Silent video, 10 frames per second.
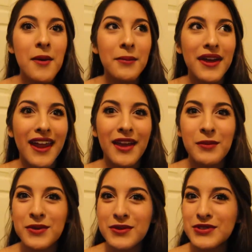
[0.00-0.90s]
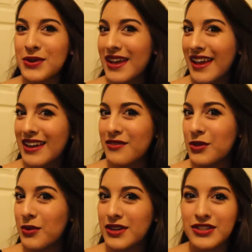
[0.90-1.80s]
But I hope you enjoy, and if
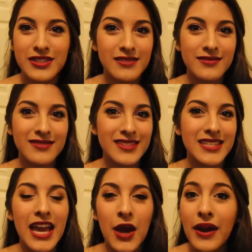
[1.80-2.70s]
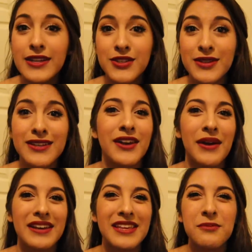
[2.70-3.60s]
you want to just see how I do it, you can go
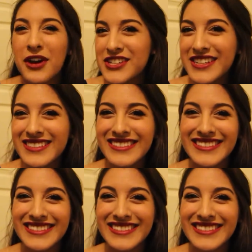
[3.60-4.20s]
ahead and keep watching.